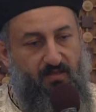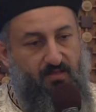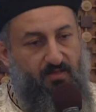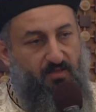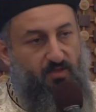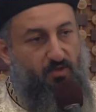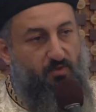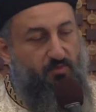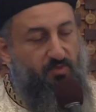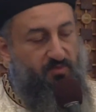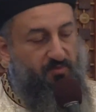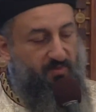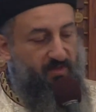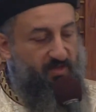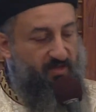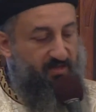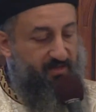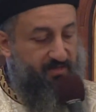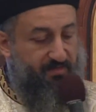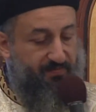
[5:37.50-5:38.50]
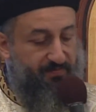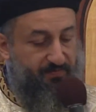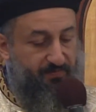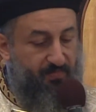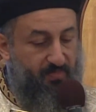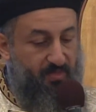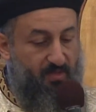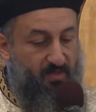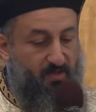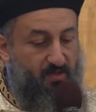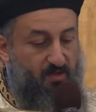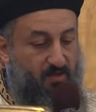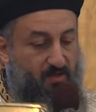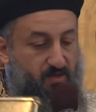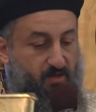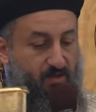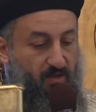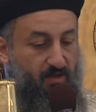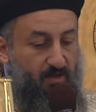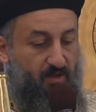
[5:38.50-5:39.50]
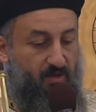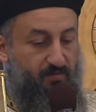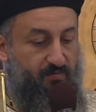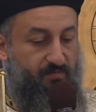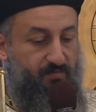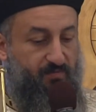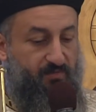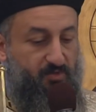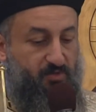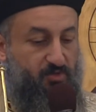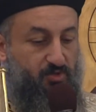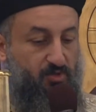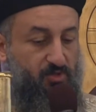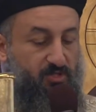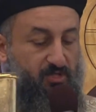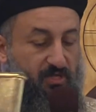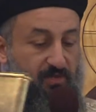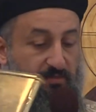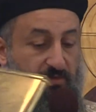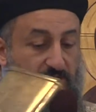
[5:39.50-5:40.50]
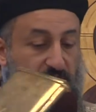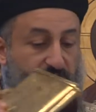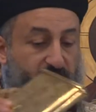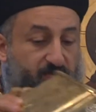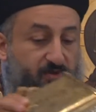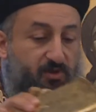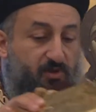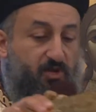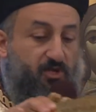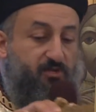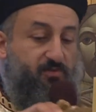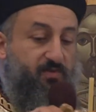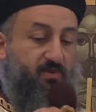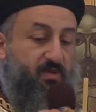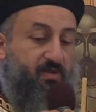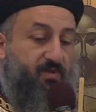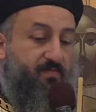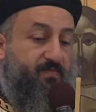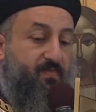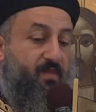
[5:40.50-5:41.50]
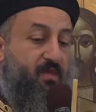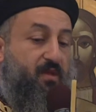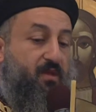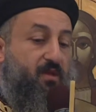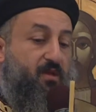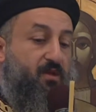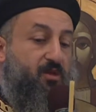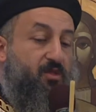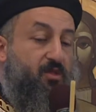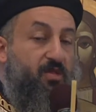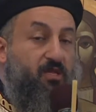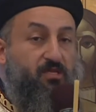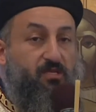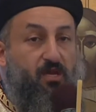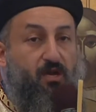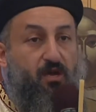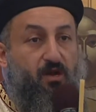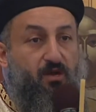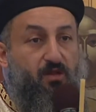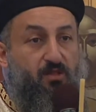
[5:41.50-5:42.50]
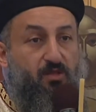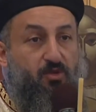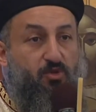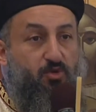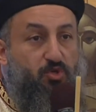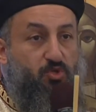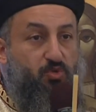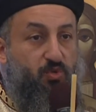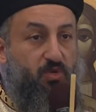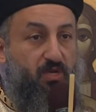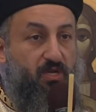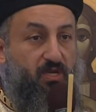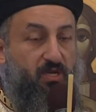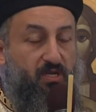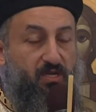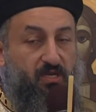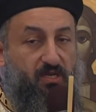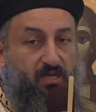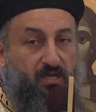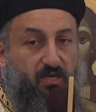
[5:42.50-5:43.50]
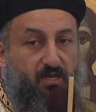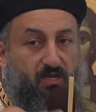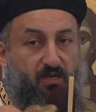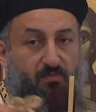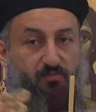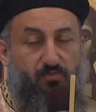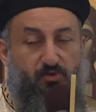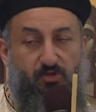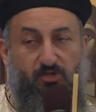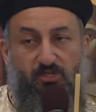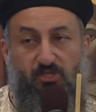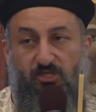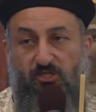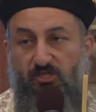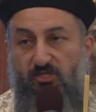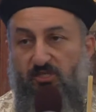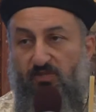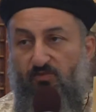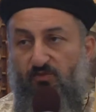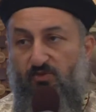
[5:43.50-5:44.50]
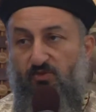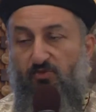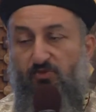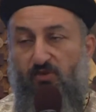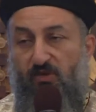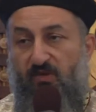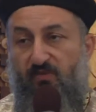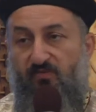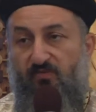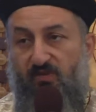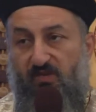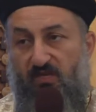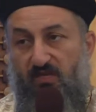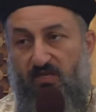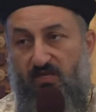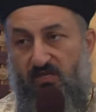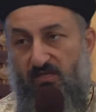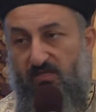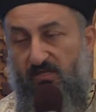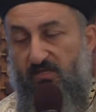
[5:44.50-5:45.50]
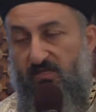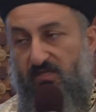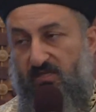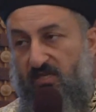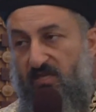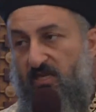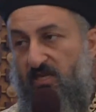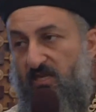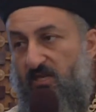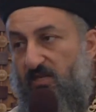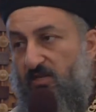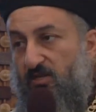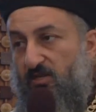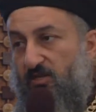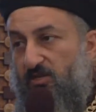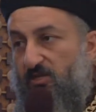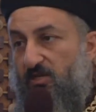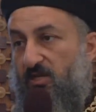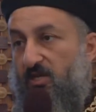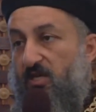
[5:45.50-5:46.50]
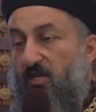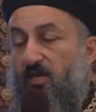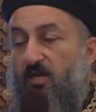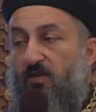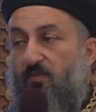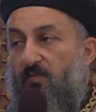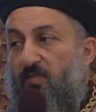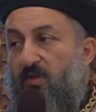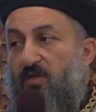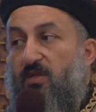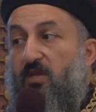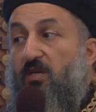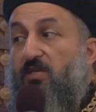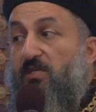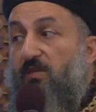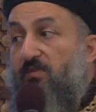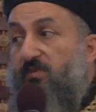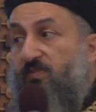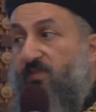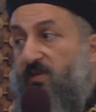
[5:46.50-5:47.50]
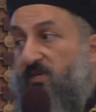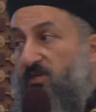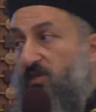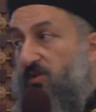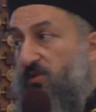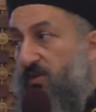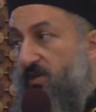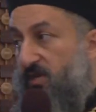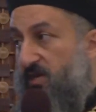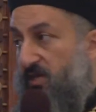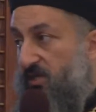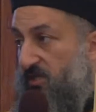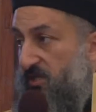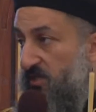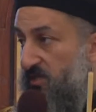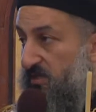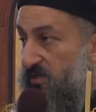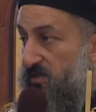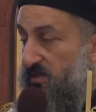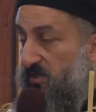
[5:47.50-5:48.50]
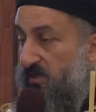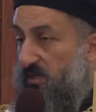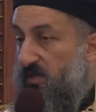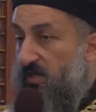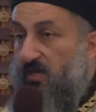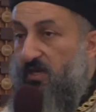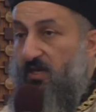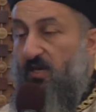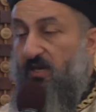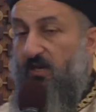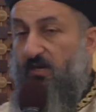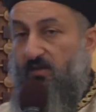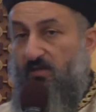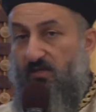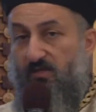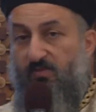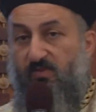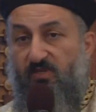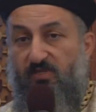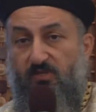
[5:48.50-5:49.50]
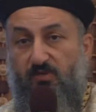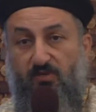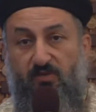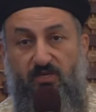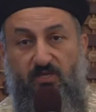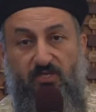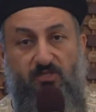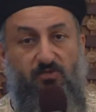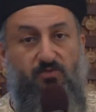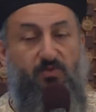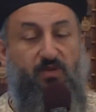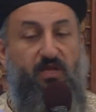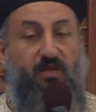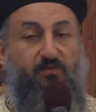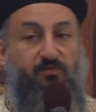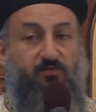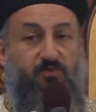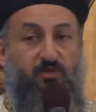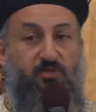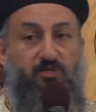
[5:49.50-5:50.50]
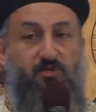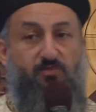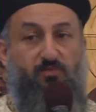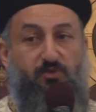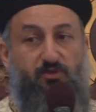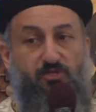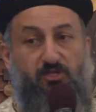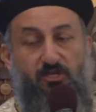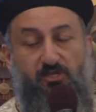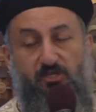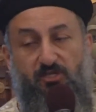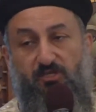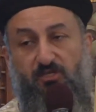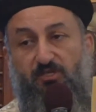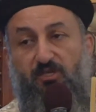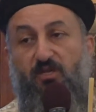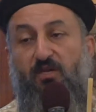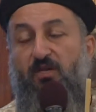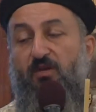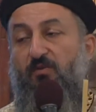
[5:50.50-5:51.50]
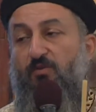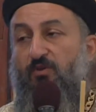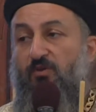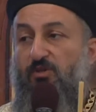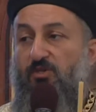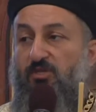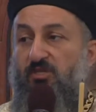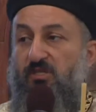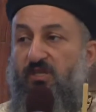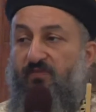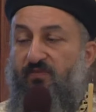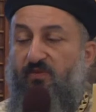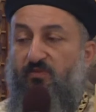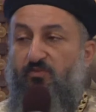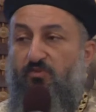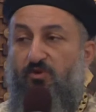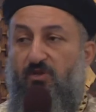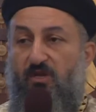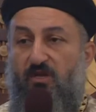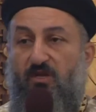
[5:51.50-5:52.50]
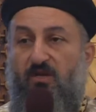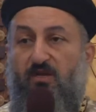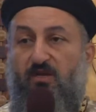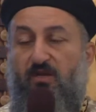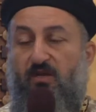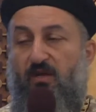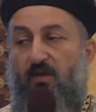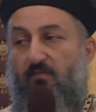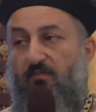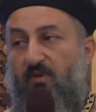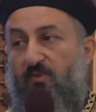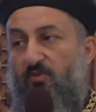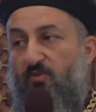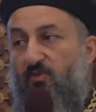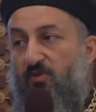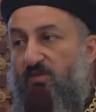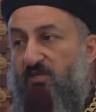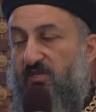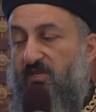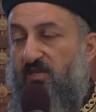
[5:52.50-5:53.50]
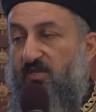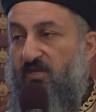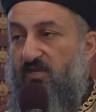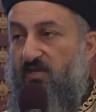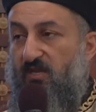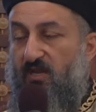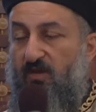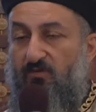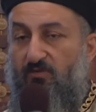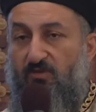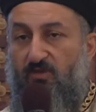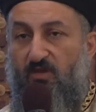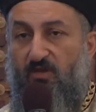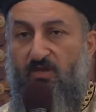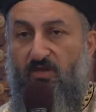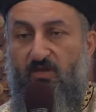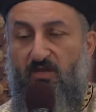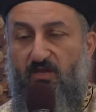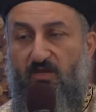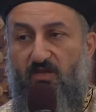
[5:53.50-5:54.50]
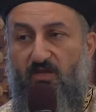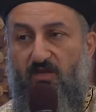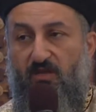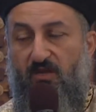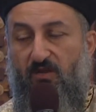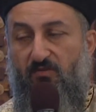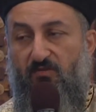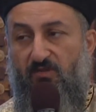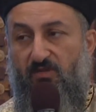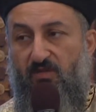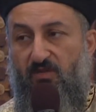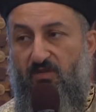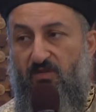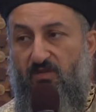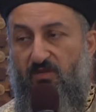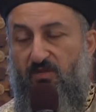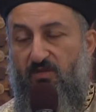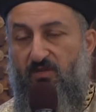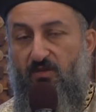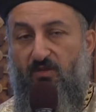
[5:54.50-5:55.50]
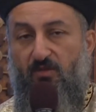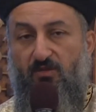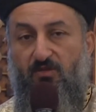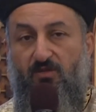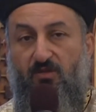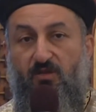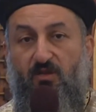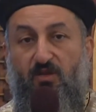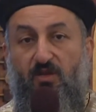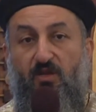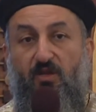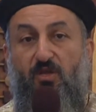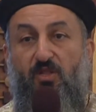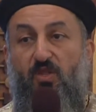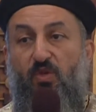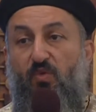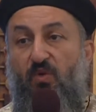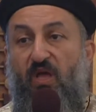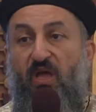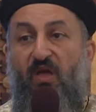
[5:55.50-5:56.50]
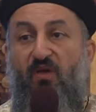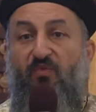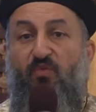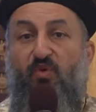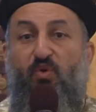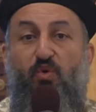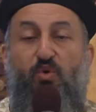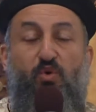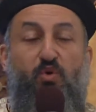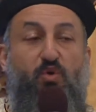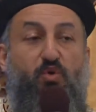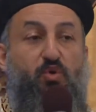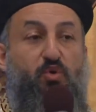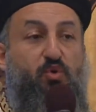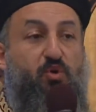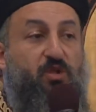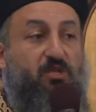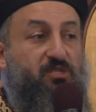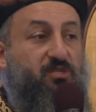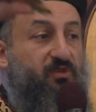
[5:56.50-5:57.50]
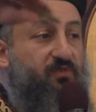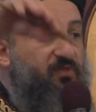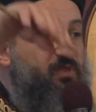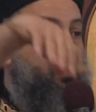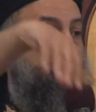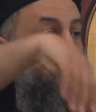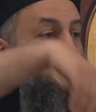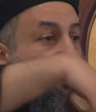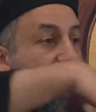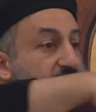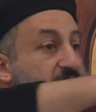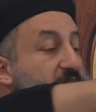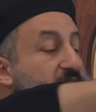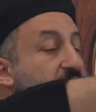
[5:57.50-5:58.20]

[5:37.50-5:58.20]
human mind. So it's a celebration of the gospel. These are the usual processions that we do every single liturgy. But there are some special occasions. On these special occasions, we have special processions. We don't just have Abuna and maybe one deacon around the altar. Then we have the whole chorus of deacons